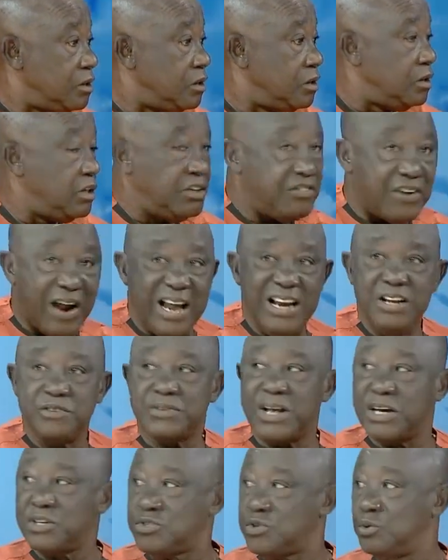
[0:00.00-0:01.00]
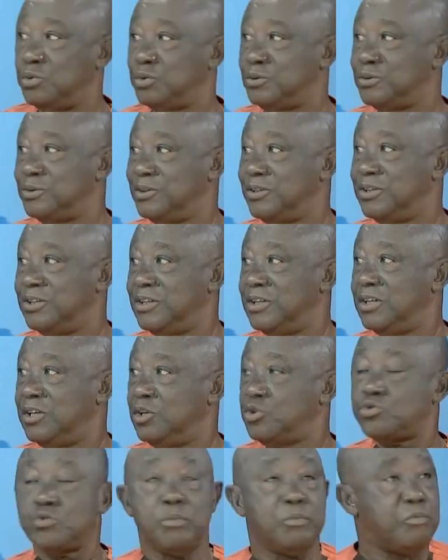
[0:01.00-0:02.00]
The dry leaves are sold.
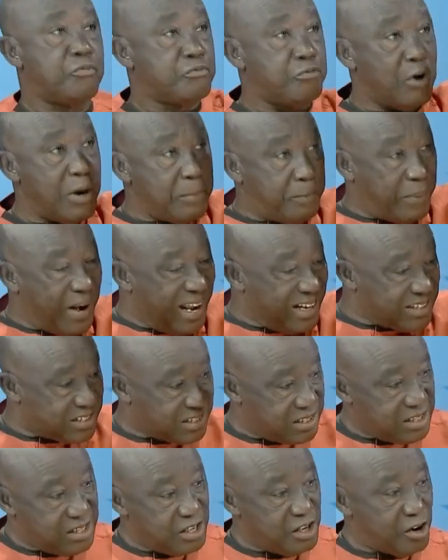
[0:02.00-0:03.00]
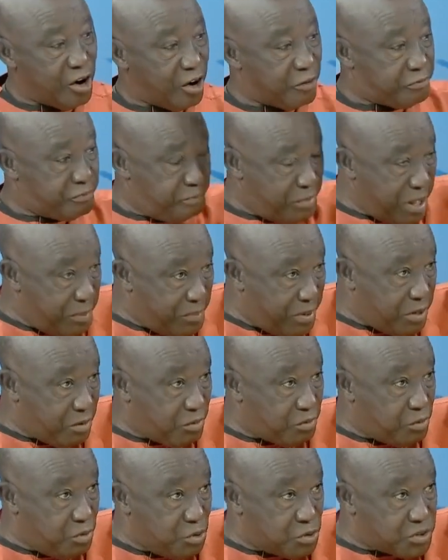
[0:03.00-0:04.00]
So for a plant of maybe
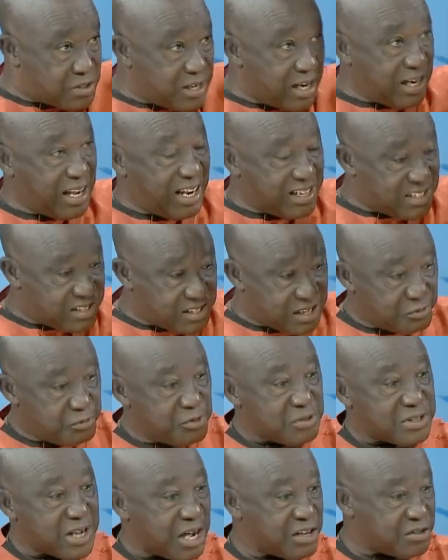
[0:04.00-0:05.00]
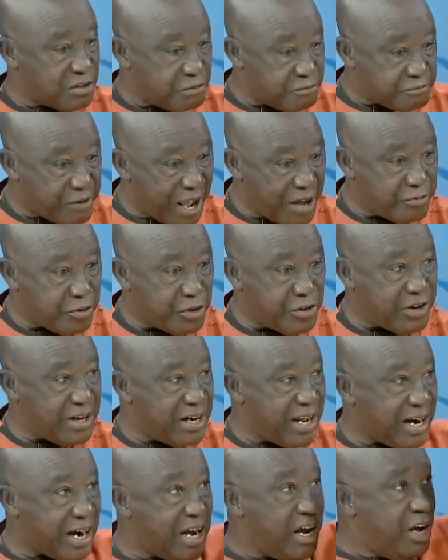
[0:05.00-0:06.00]
you sell at 7,500
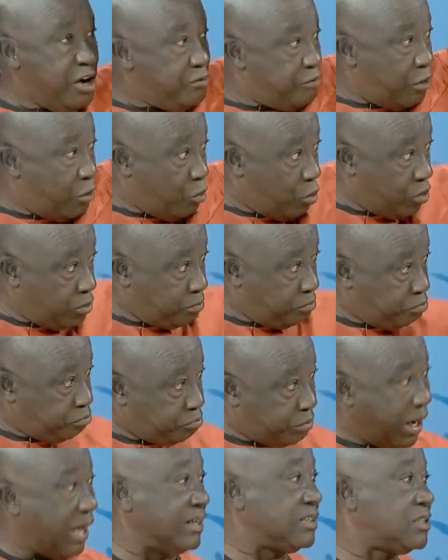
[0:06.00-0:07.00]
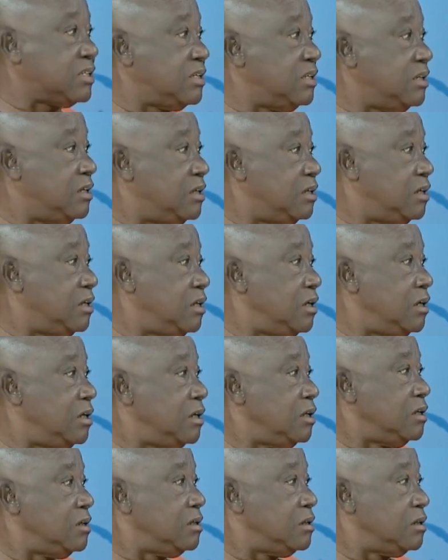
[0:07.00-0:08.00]
naira for one plant
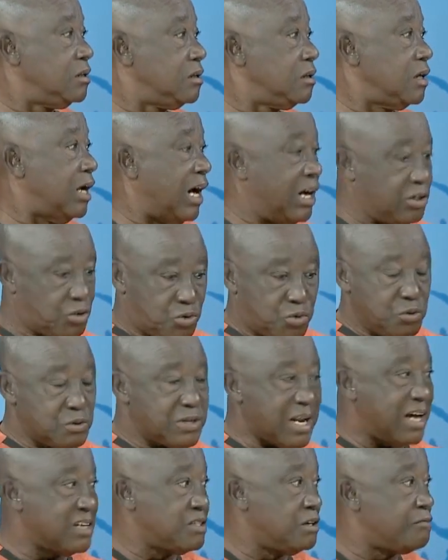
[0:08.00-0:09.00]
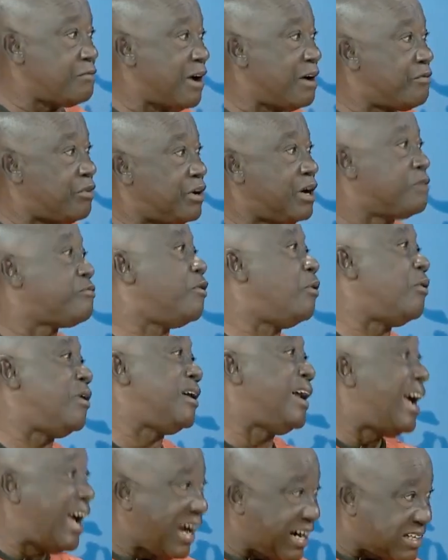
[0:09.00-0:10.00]
and 2,500 for 1
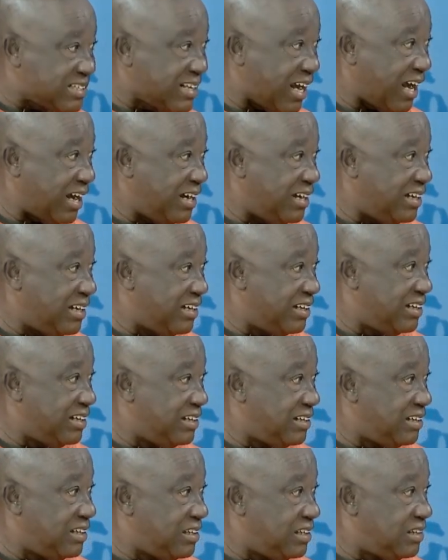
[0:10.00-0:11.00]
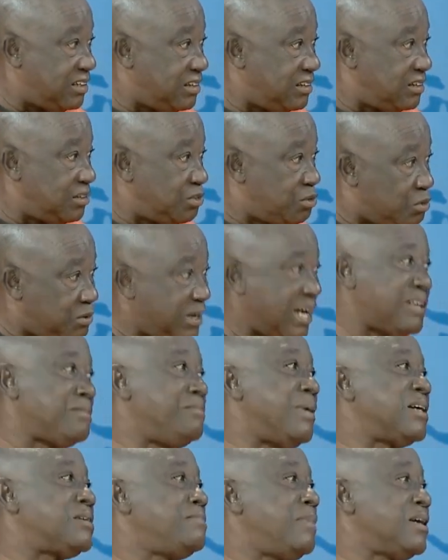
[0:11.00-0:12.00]
hectare. Do that
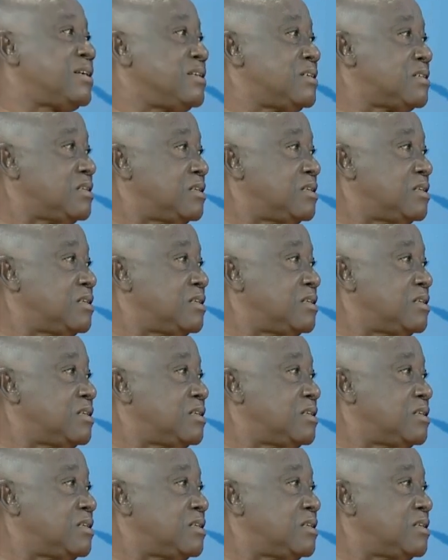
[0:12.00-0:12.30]
mathematics.